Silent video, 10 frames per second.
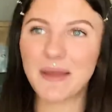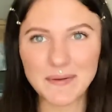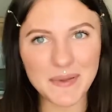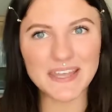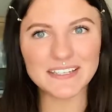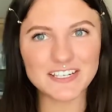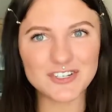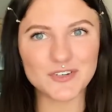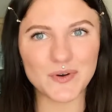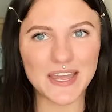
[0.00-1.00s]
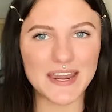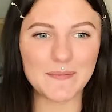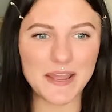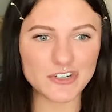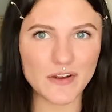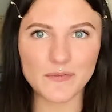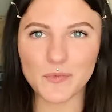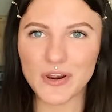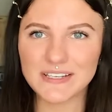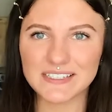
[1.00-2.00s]
pay attention to it, and it might drive them
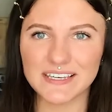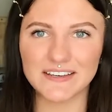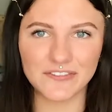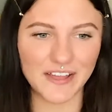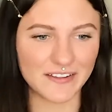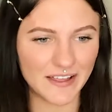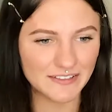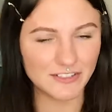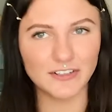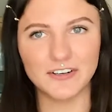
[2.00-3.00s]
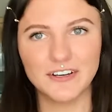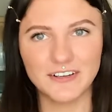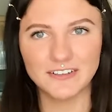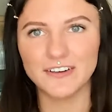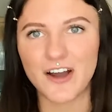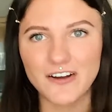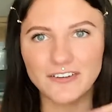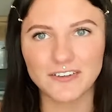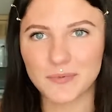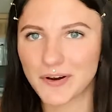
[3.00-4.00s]
crazy if like lines are not
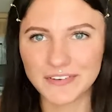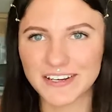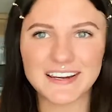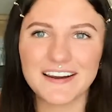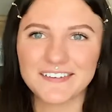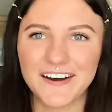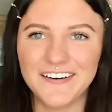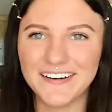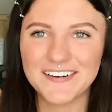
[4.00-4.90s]
perfect. I don't know.